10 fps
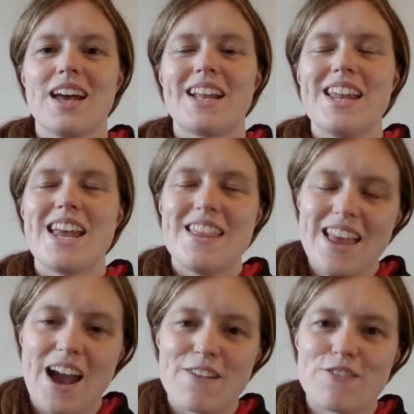And in the
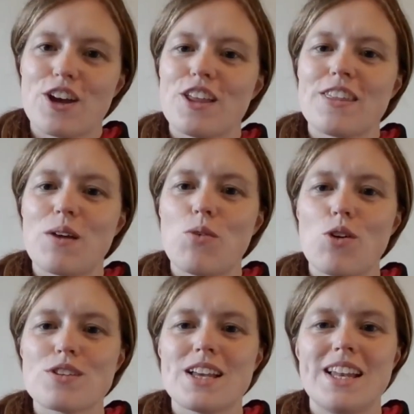advert, there
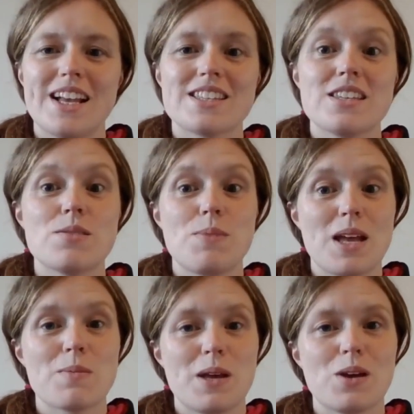was a link to the
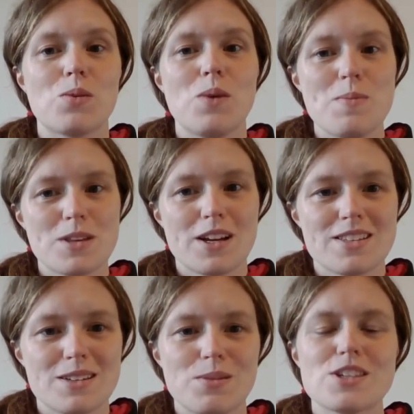Pink Pig website,
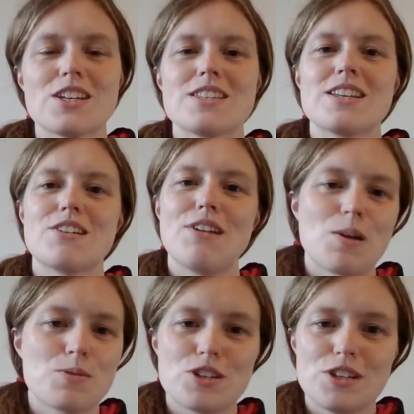which is a great
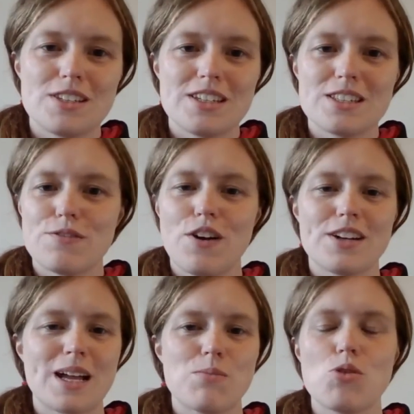opportunity to
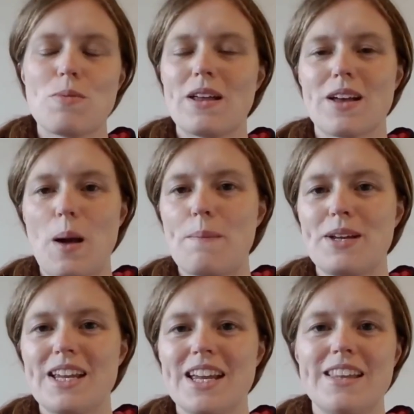find out more about the
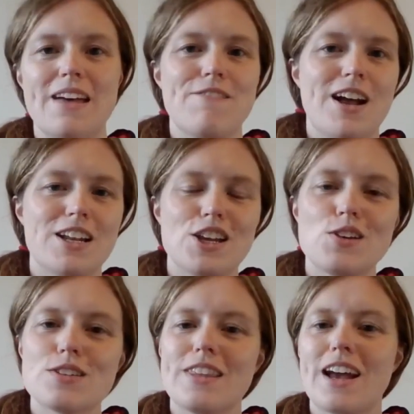company and their
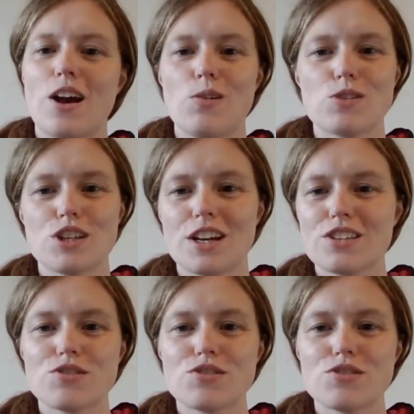values and their culture